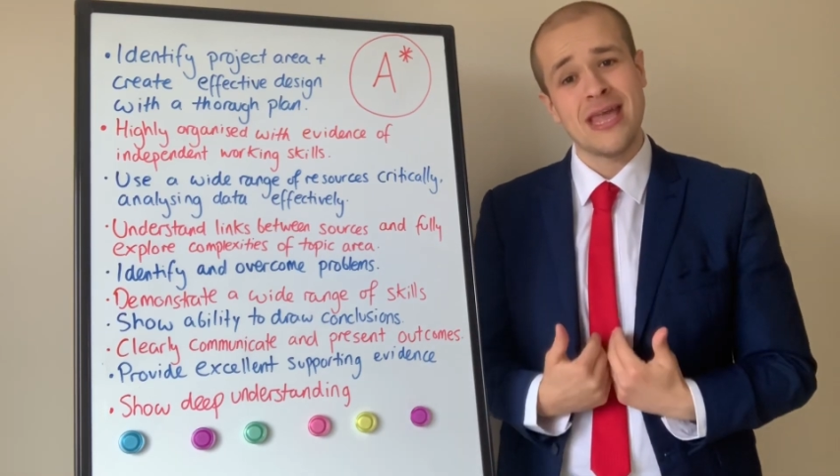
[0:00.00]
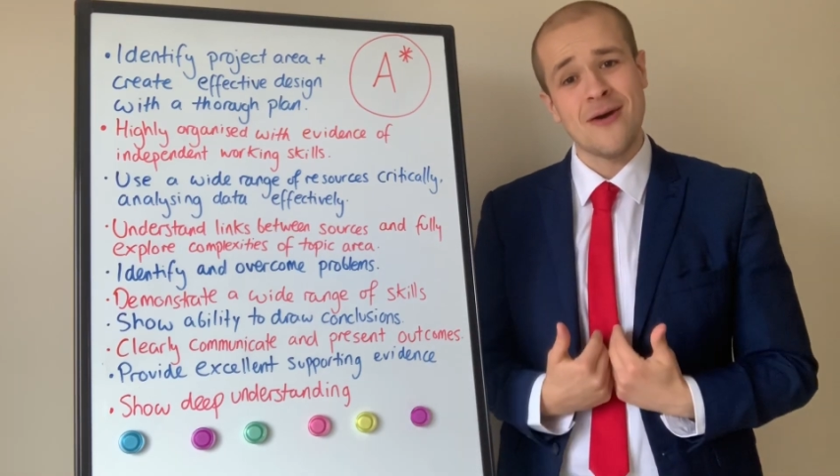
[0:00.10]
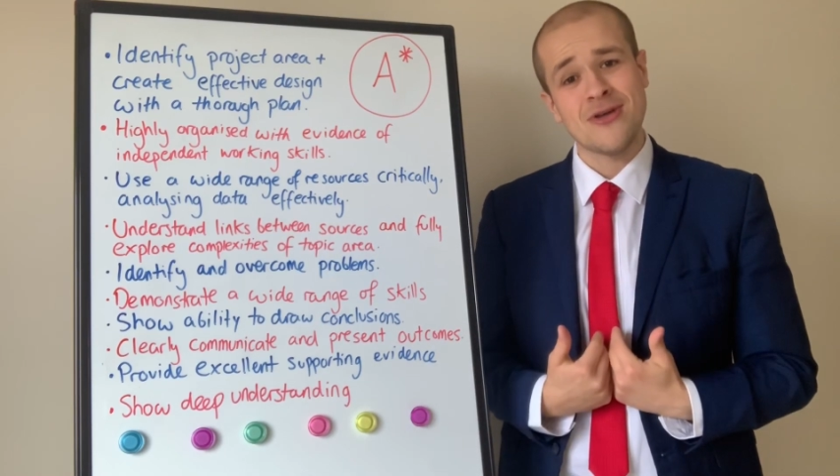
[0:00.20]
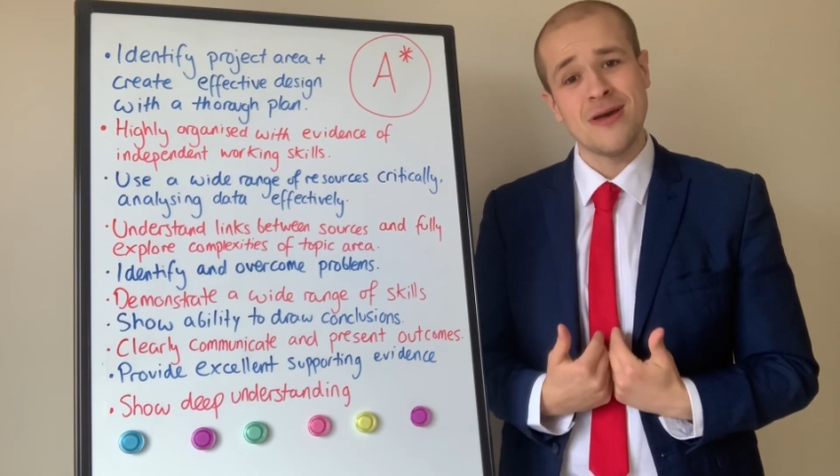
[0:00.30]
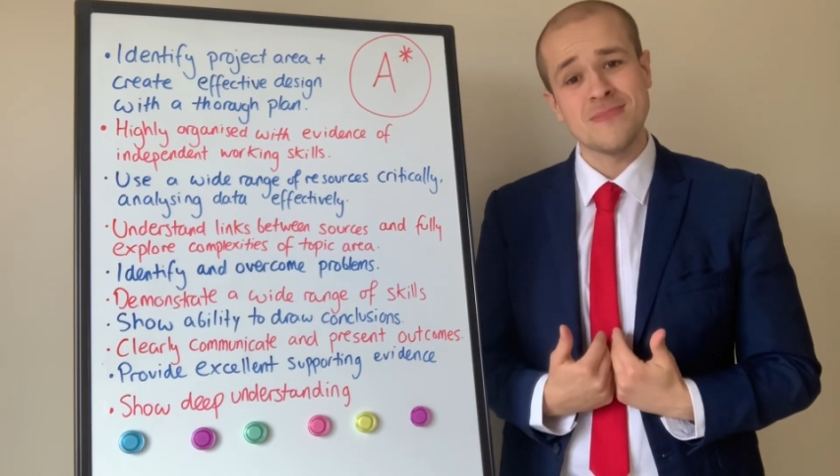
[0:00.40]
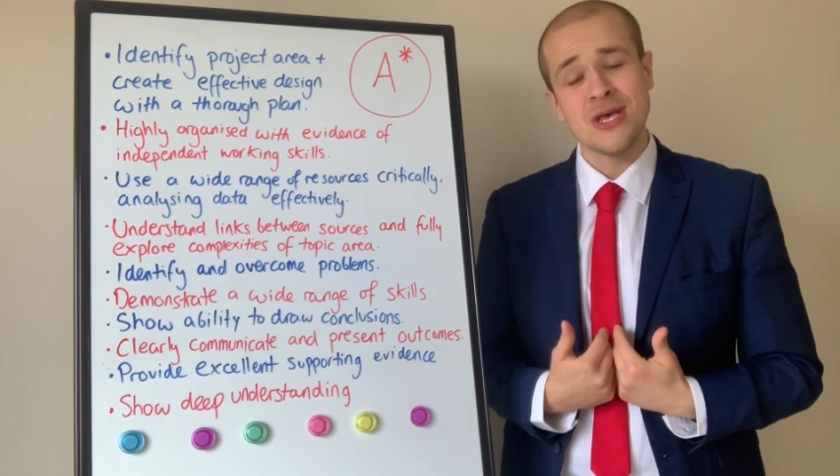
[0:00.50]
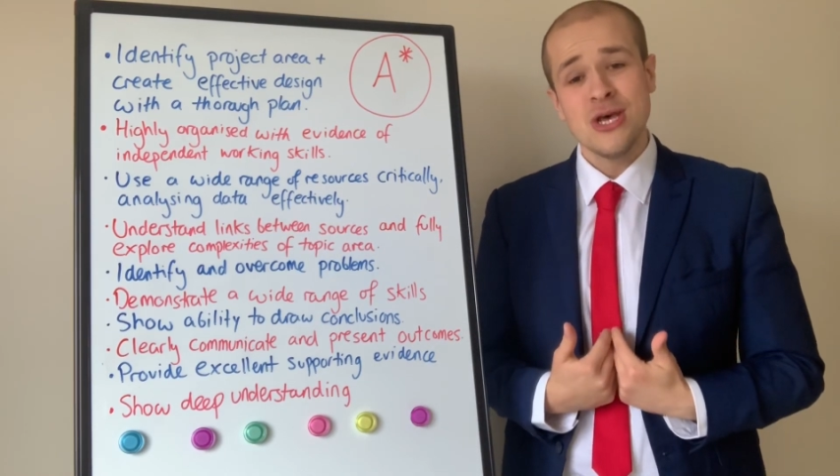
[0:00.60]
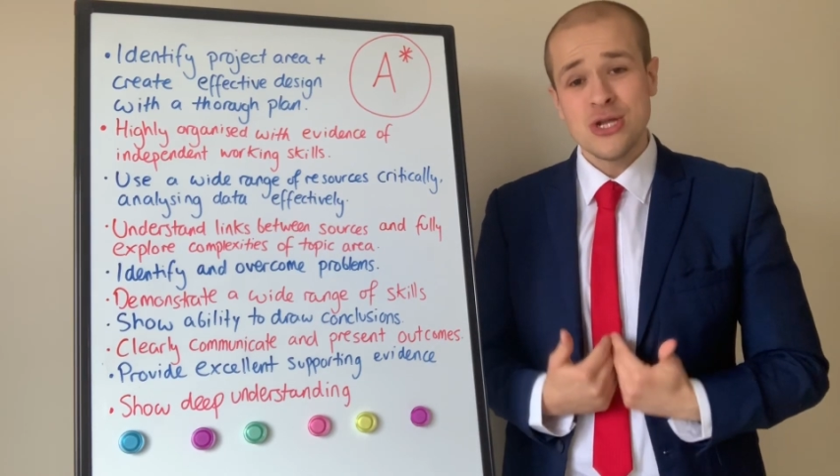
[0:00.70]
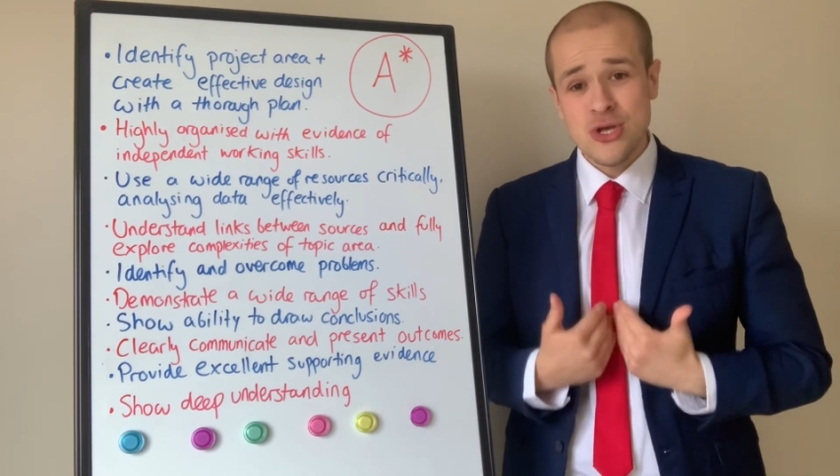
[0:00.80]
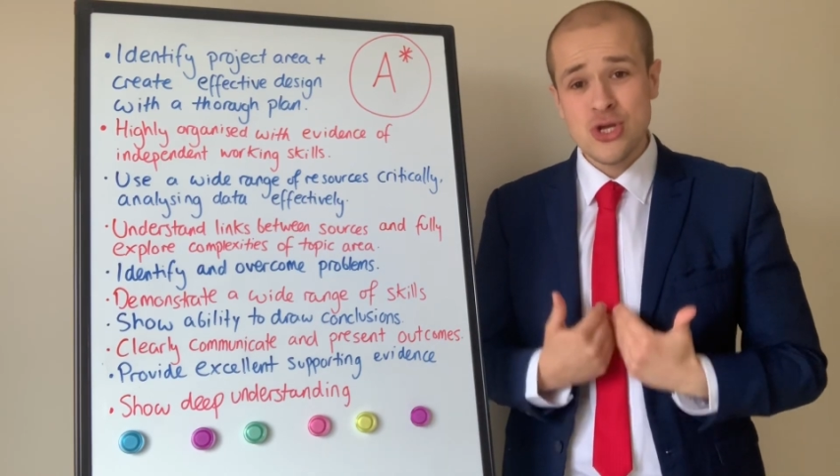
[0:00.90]
outcomes.
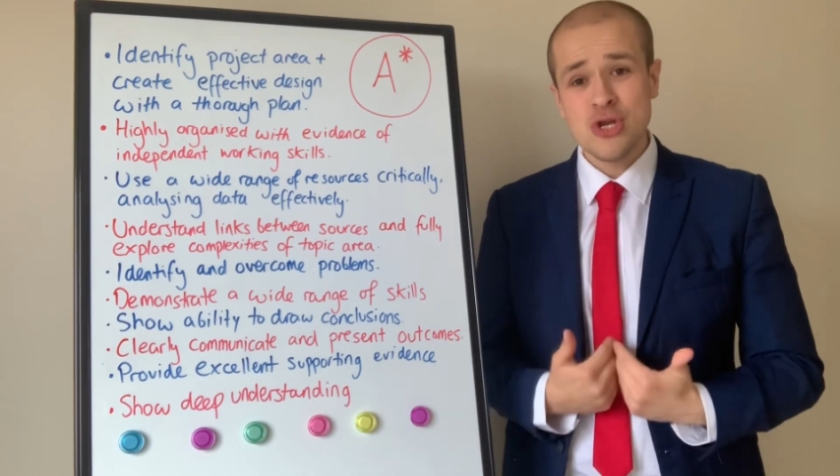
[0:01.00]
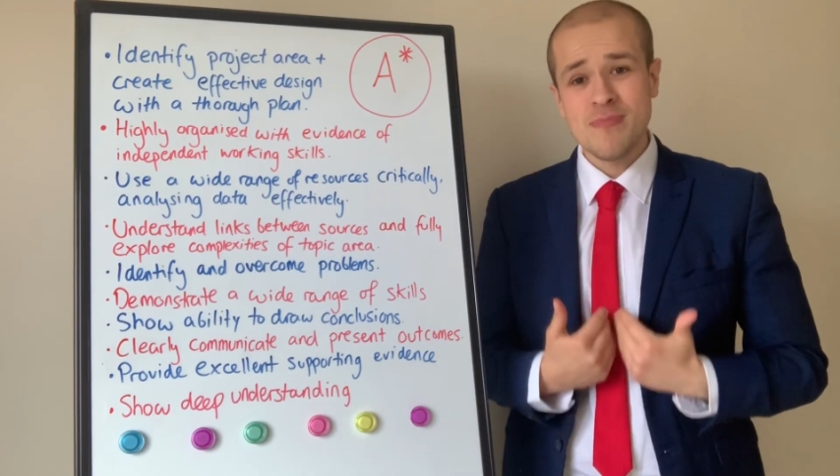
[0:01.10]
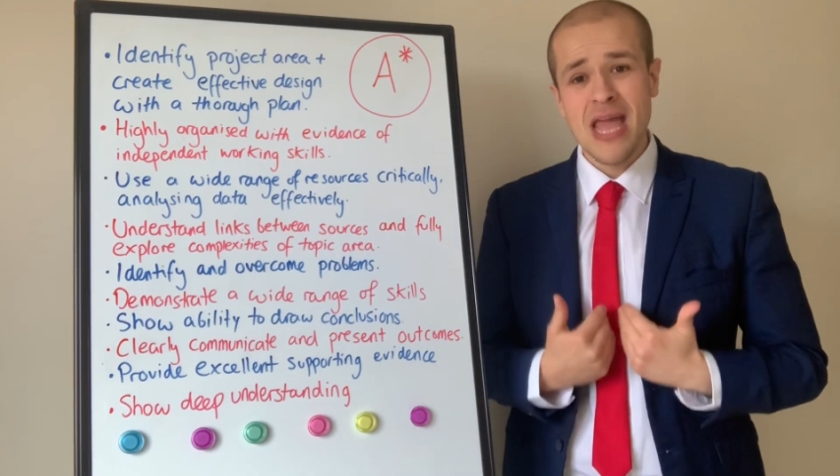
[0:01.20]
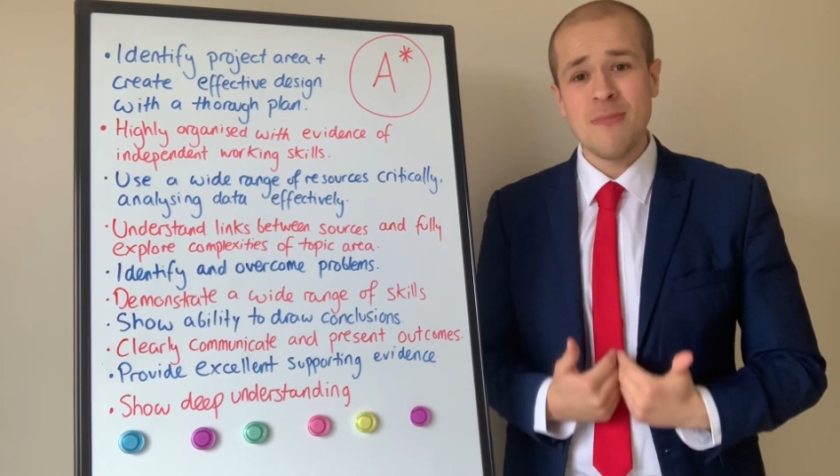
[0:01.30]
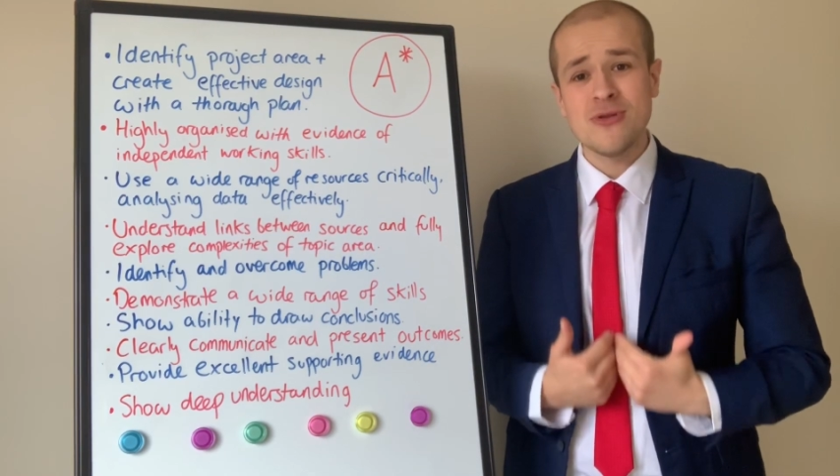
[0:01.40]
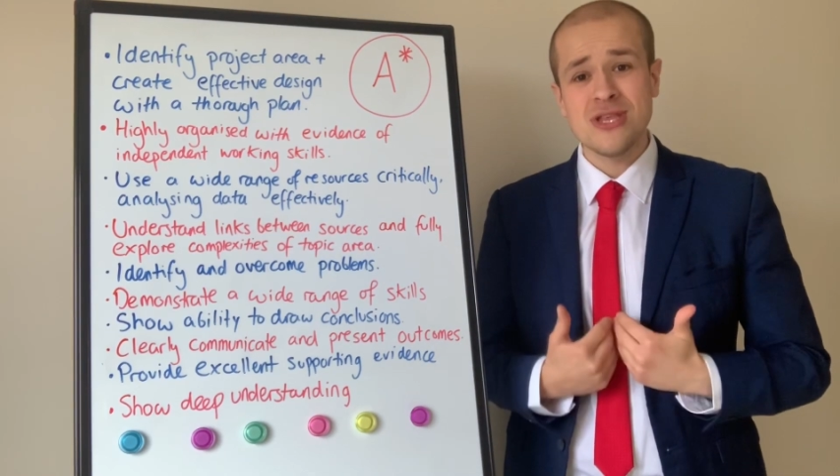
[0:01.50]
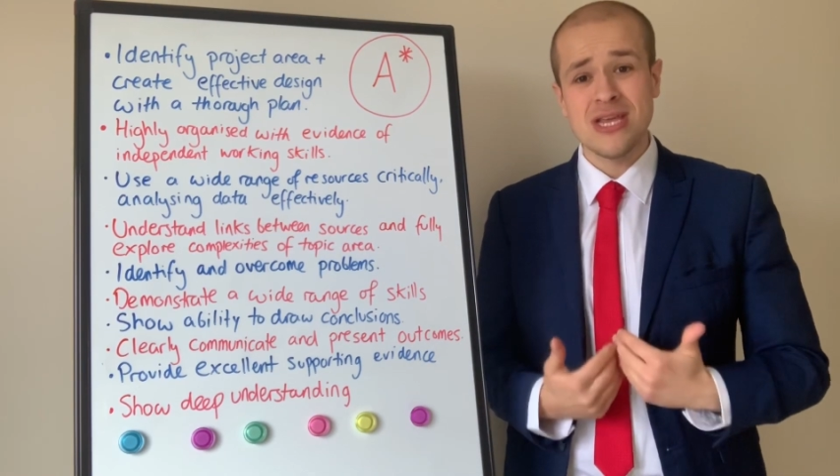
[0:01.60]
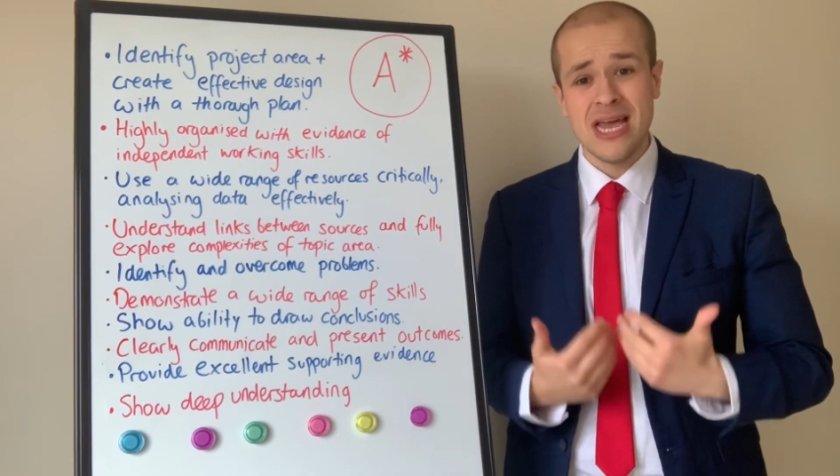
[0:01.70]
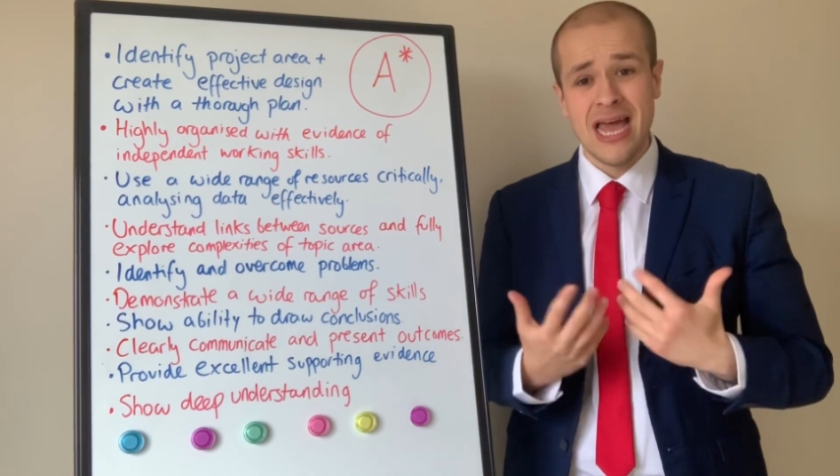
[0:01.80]
So you should be able to